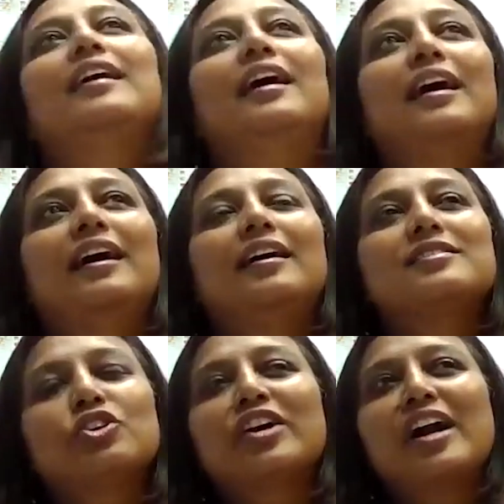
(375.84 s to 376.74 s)

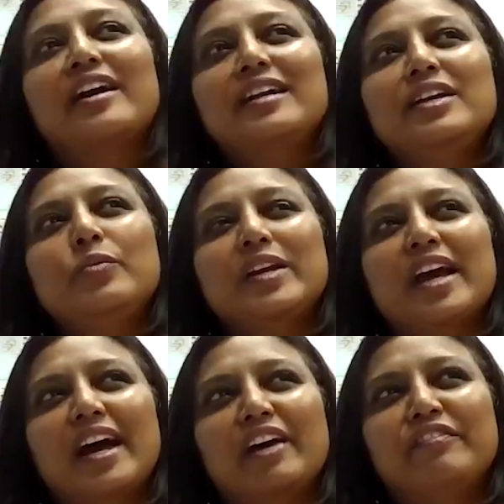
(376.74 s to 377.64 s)
So currently we
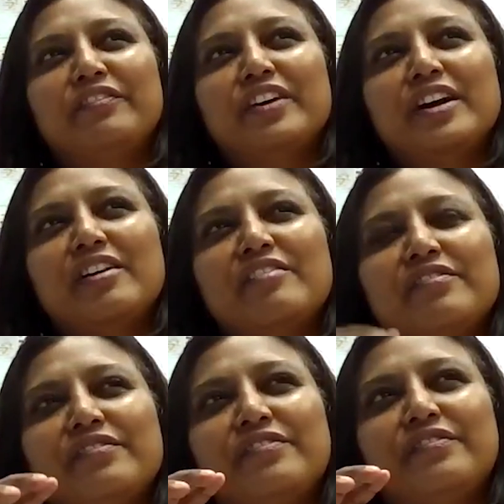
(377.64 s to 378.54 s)
have
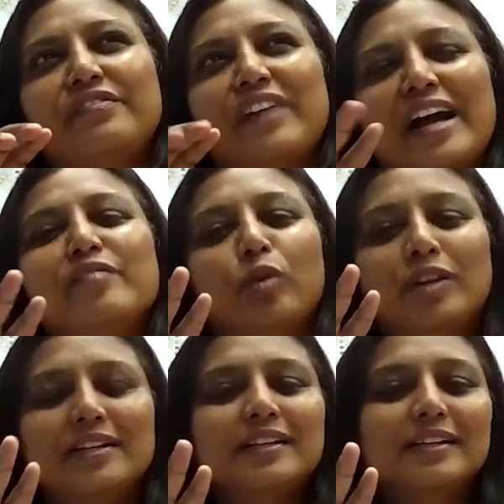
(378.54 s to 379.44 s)
5
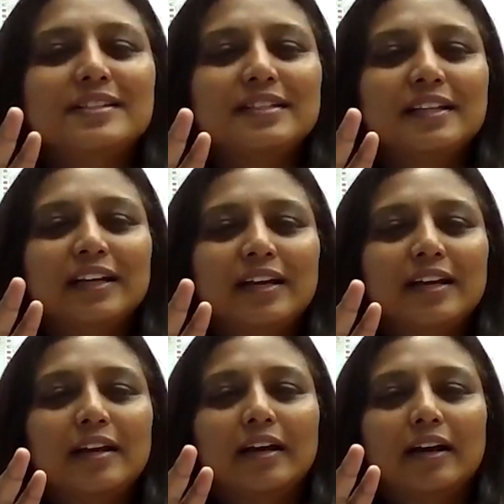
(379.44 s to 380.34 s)
volunteers.
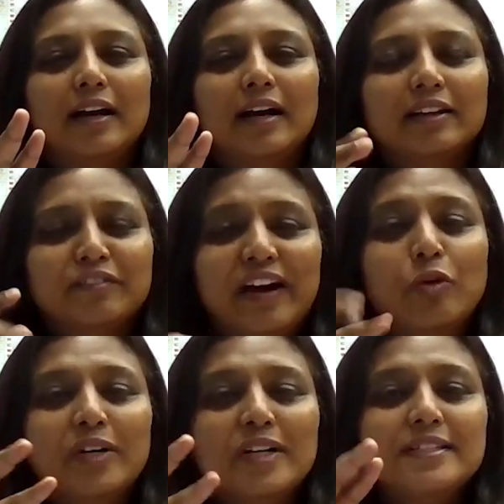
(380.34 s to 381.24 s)
The
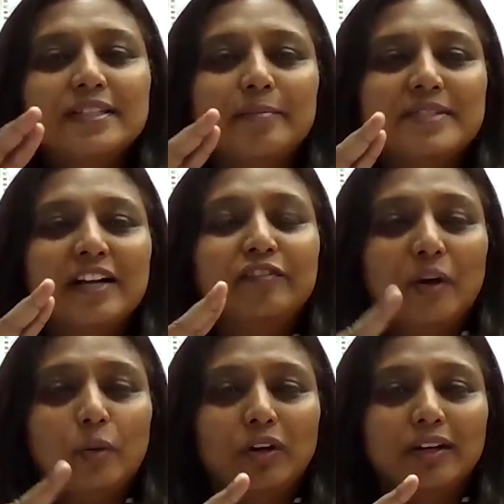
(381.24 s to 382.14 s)
founders themselves
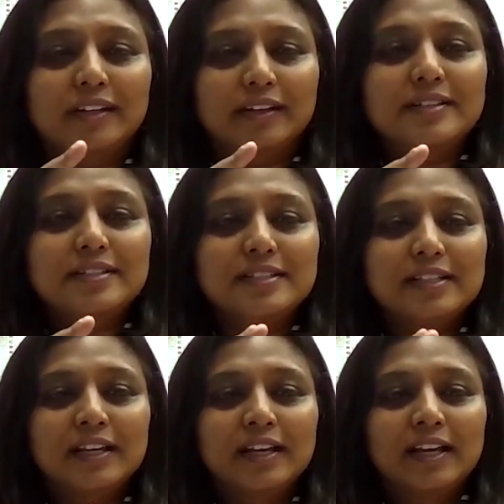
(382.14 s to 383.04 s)
are volunteers.
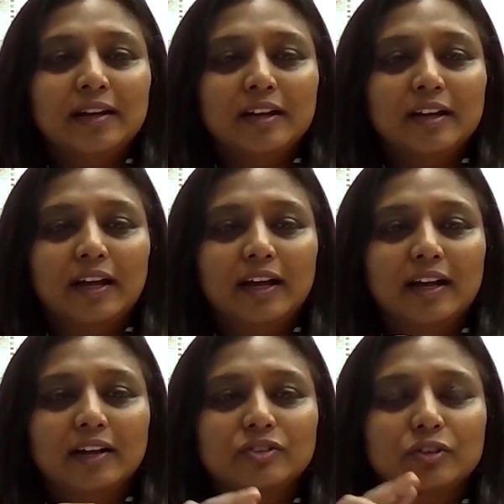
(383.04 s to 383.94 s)

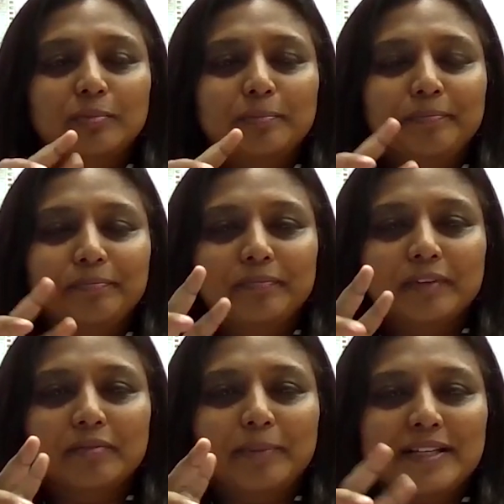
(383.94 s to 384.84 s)
So
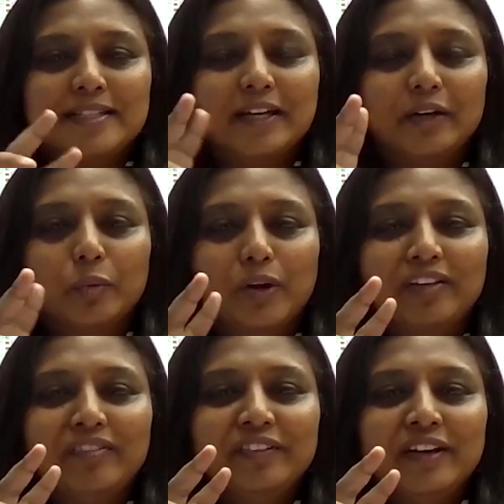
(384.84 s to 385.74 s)
pastor and the
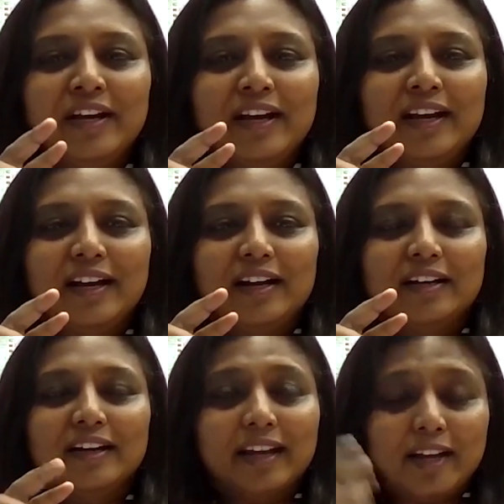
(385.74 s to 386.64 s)
wife,
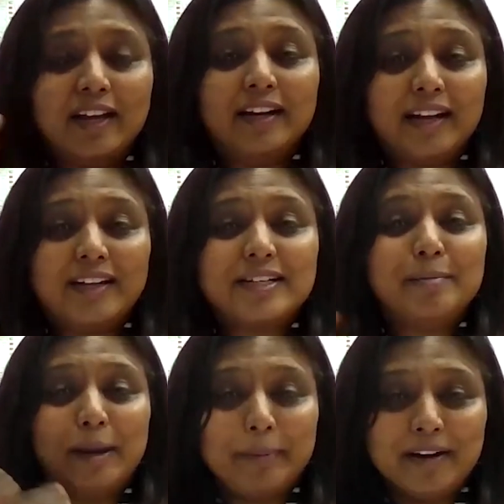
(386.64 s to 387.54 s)
they're actually
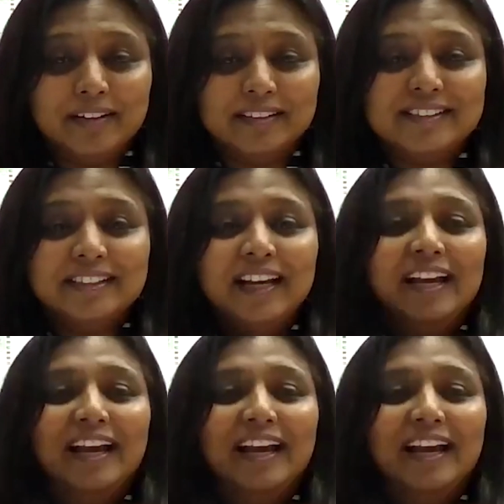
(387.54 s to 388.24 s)
my parents.